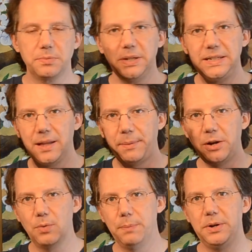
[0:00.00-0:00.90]
Please let me
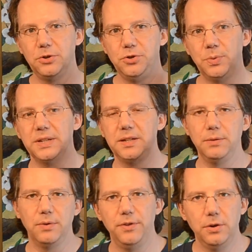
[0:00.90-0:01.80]
know what beers you want to see
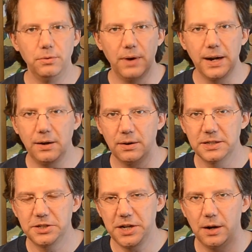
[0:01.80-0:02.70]
reviewed right here on
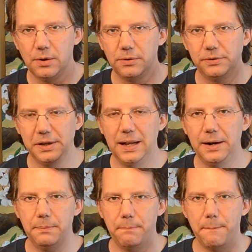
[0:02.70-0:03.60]
this channel. See you
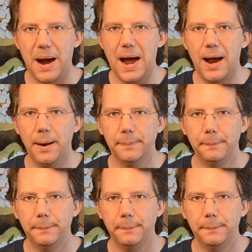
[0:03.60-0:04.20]
later. Bye.